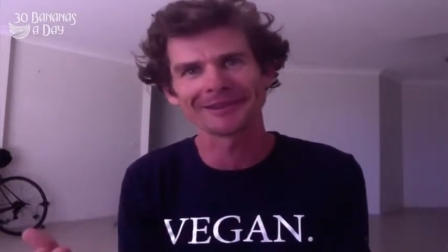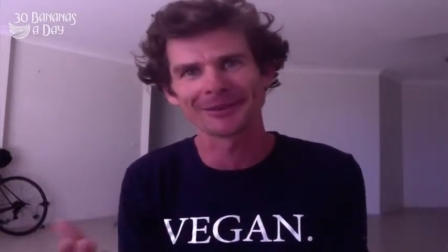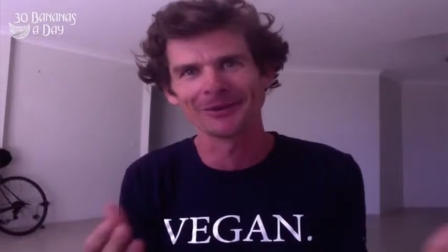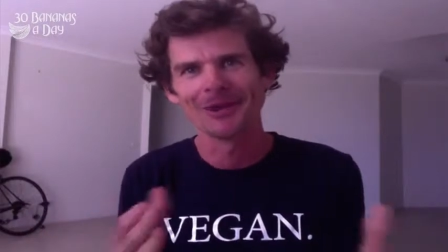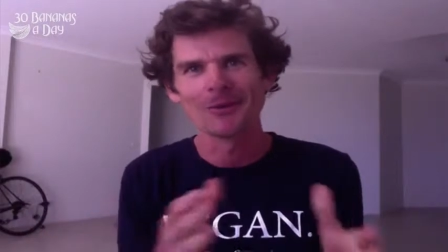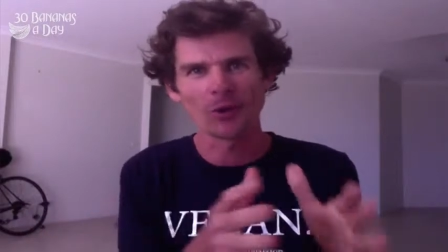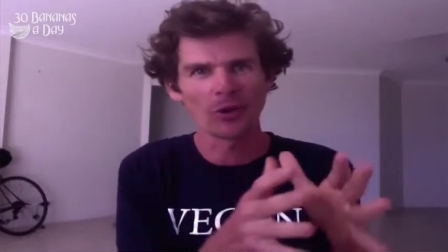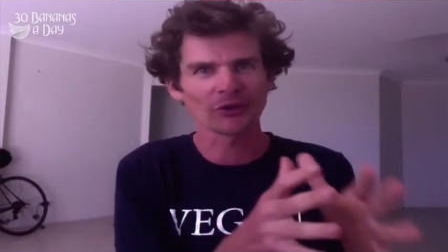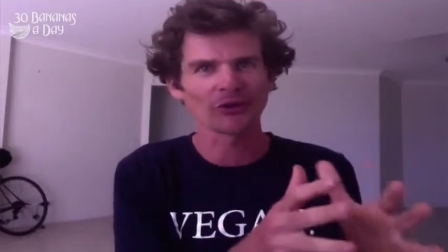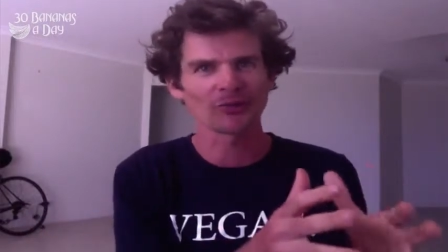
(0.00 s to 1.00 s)
So we
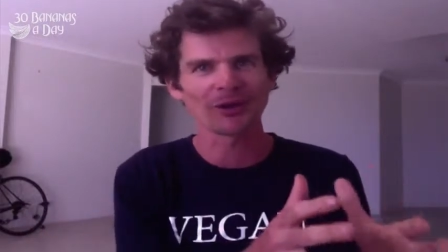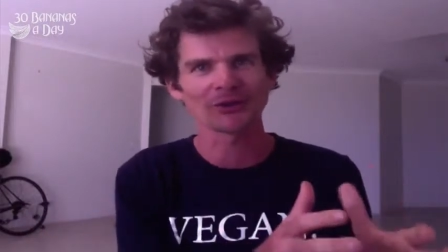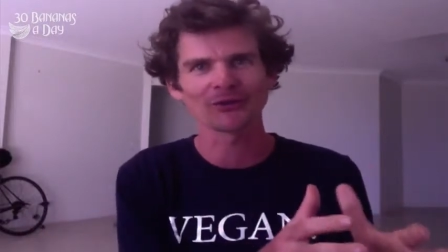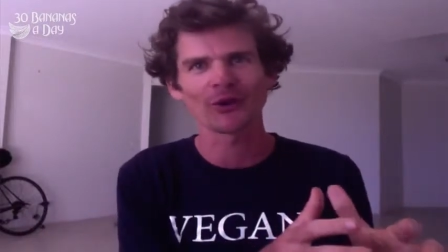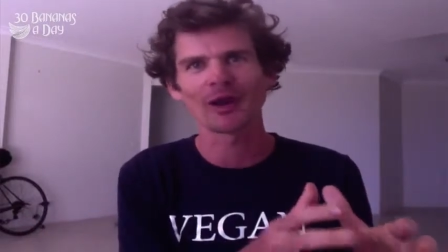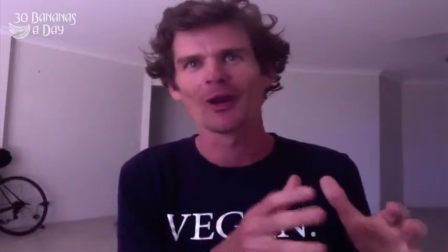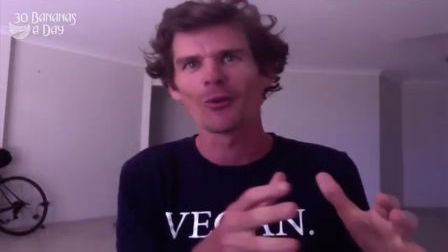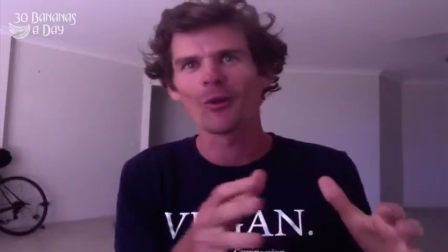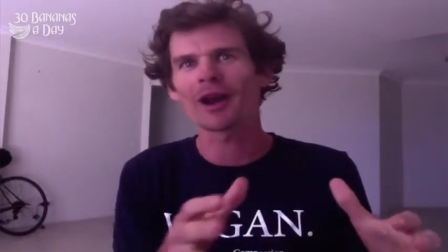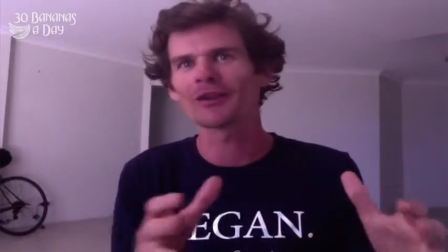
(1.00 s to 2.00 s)
always got to
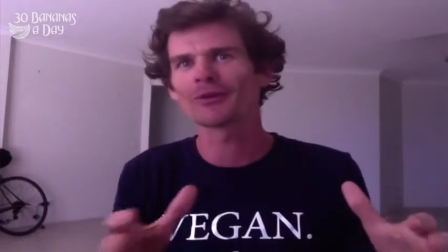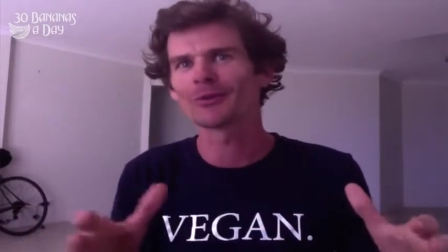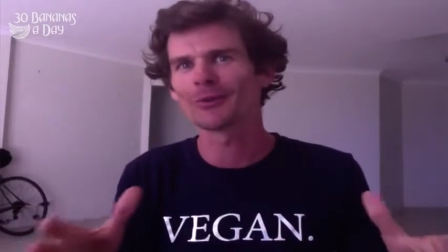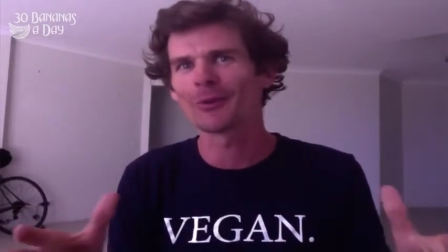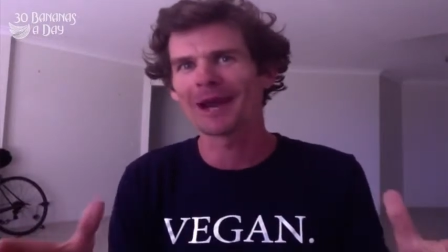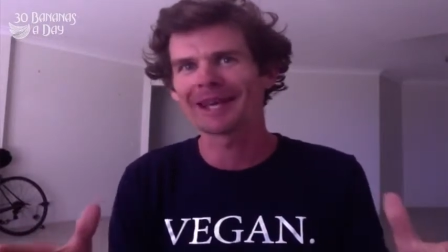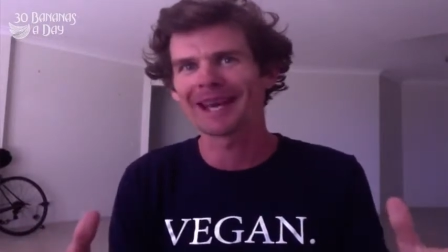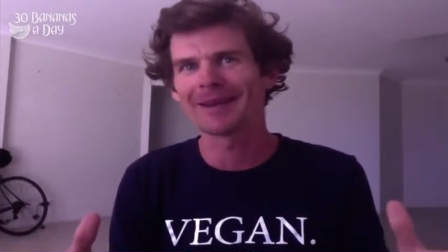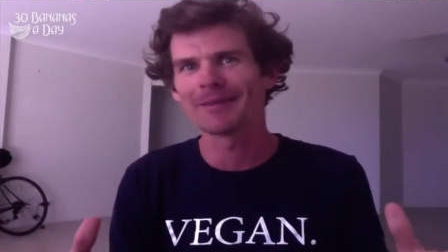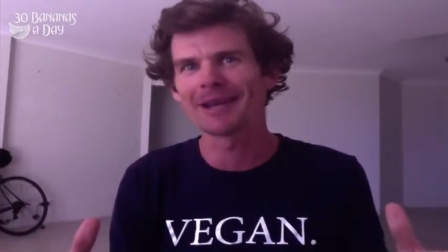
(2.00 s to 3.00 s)
specify what does the weight
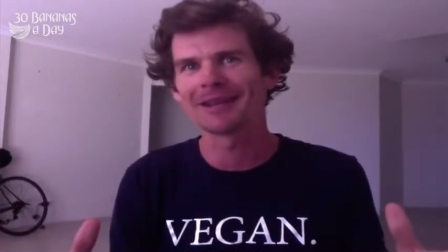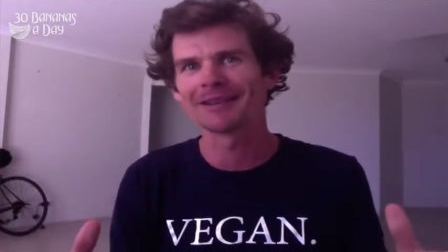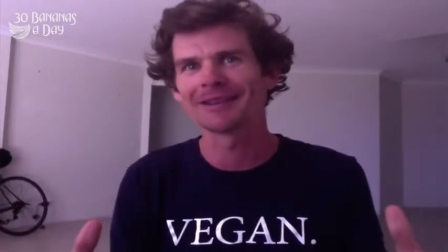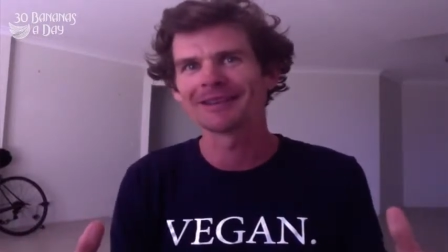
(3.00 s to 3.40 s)
gain mean.